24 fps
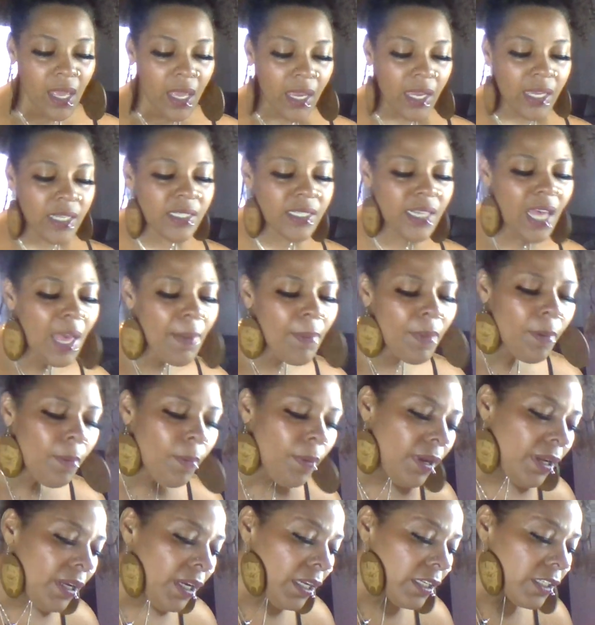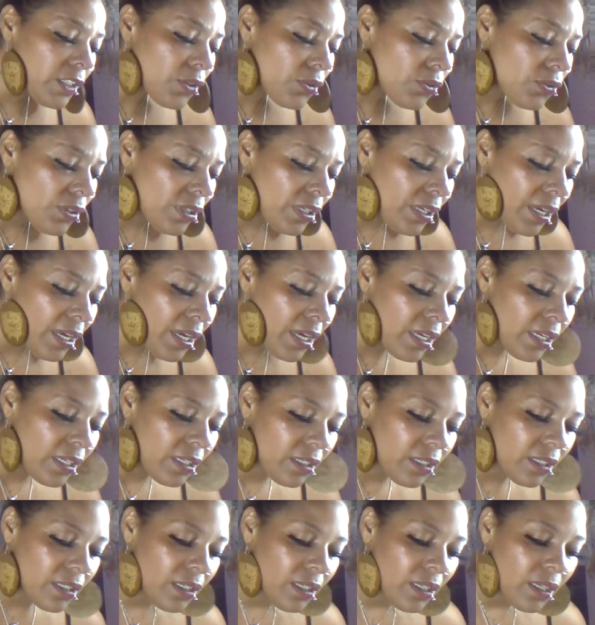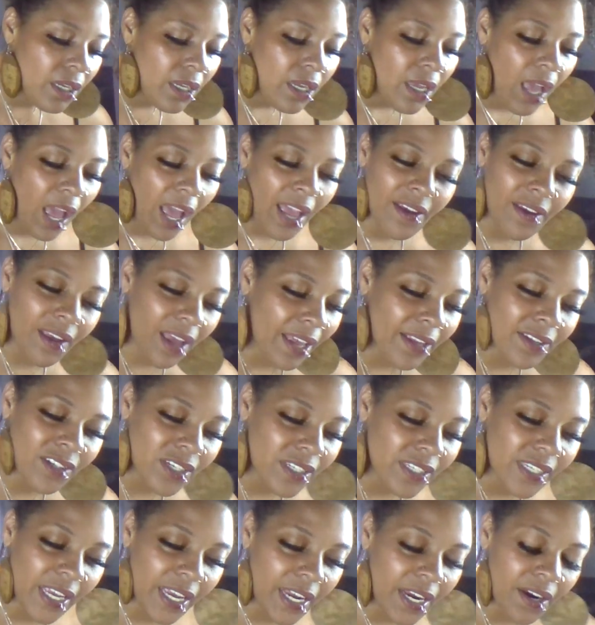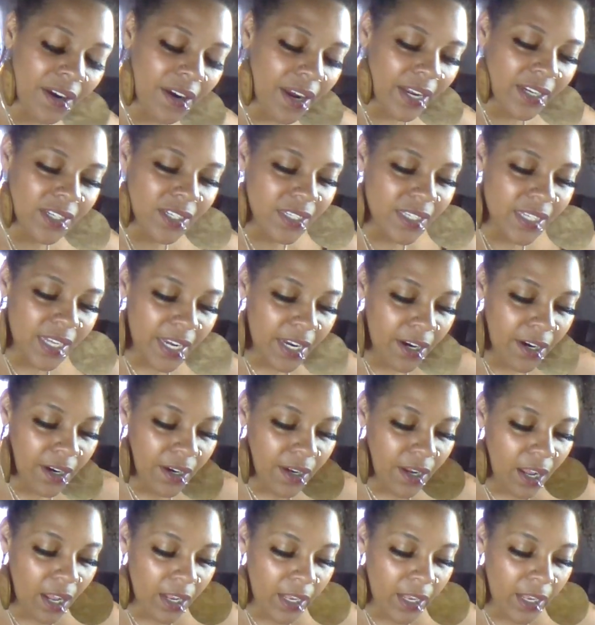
cuz I'm gonna bring it to ya. I, I just hear I just hear